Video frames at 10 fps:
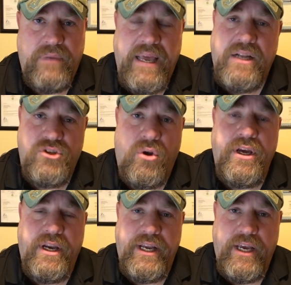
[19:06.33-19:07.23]
And it's
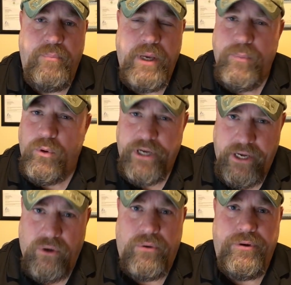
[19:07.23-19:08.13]
only going to get people
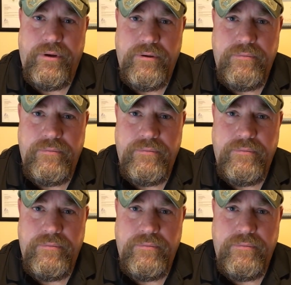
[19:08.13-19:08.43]
killed.